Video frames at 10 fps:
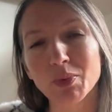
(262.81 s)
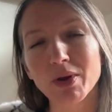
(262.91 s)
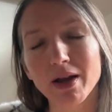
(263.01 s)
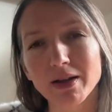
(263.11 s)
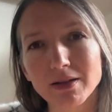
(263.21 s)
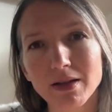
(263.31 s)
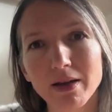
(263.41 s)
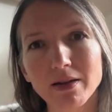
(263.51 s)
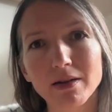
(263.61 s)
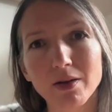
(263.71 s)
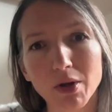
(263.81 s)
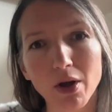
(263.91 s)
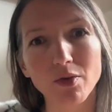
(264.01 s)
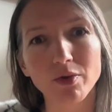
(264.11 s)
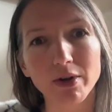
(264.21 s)
but I decided I'd
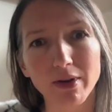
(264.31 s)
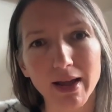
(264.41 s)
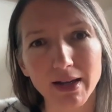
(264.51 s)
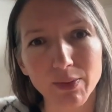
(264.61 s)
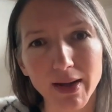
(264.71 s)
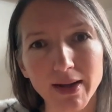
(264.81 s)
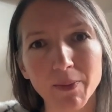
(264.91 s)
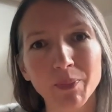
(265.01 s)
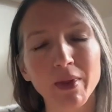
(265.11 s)
go for it anyway.